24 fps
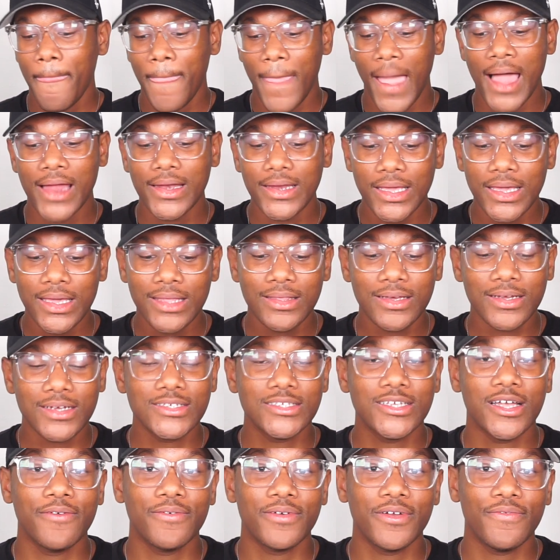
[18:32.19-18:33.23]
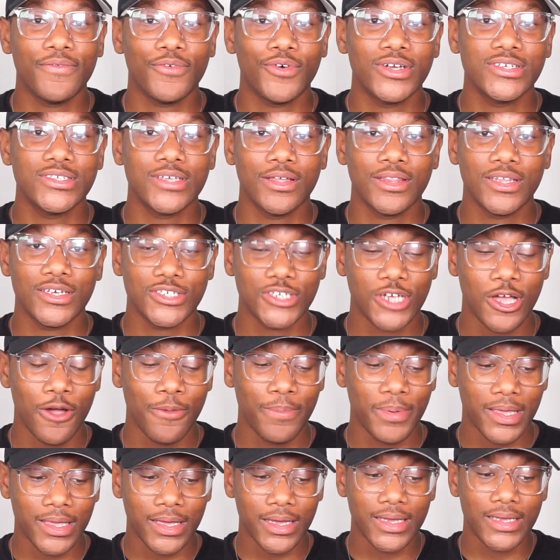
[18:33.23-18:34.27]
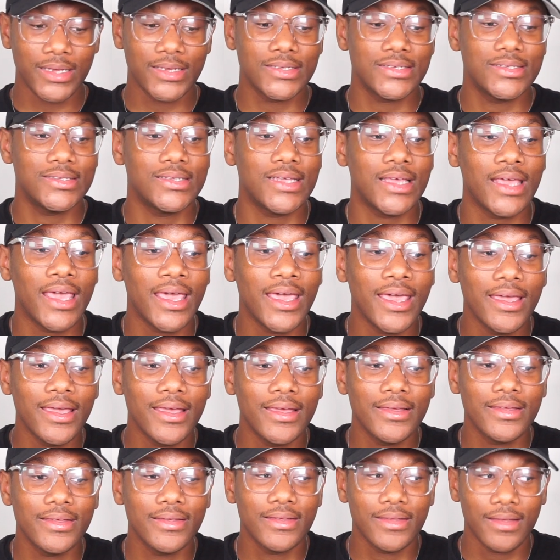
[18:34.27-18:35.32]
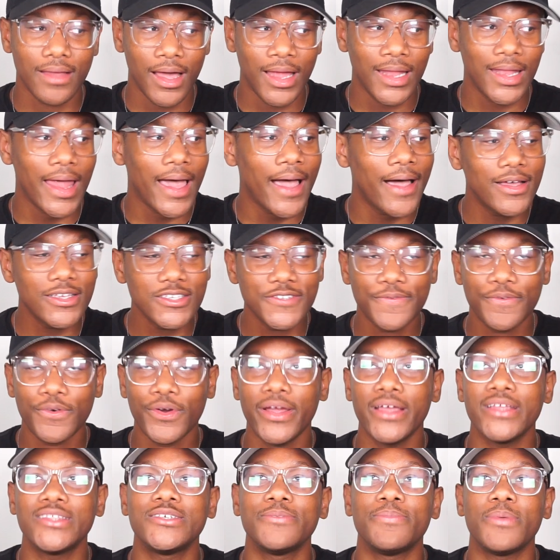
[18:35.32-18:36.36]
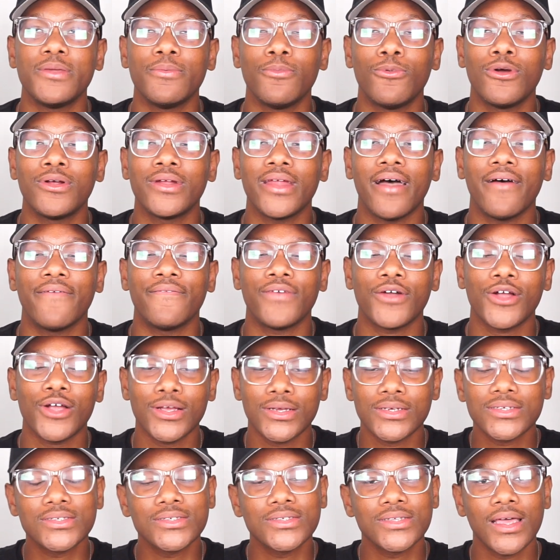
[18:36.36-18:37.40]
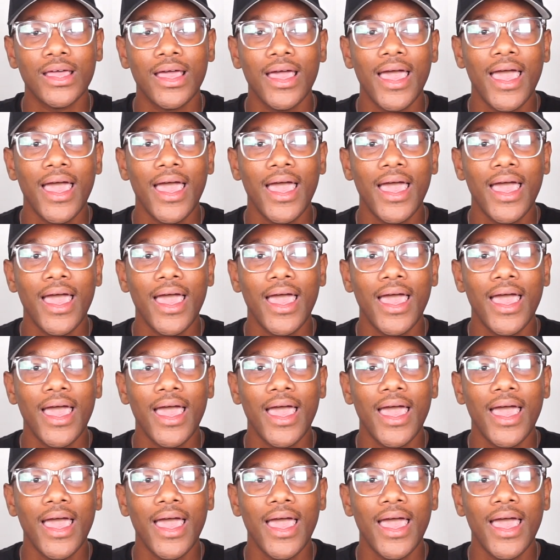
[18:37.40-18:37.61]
I need the conservative voice on the show because it allows for it to be more diverse.